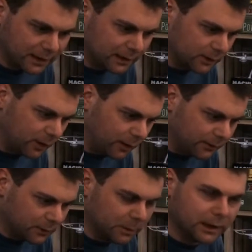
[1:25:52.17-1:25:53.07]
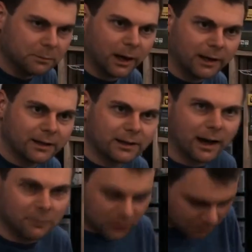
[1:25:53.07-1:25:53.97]
to take this off as many
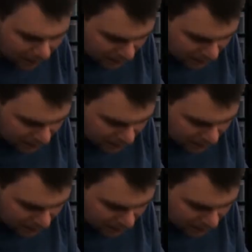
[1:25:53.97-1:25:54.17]
times as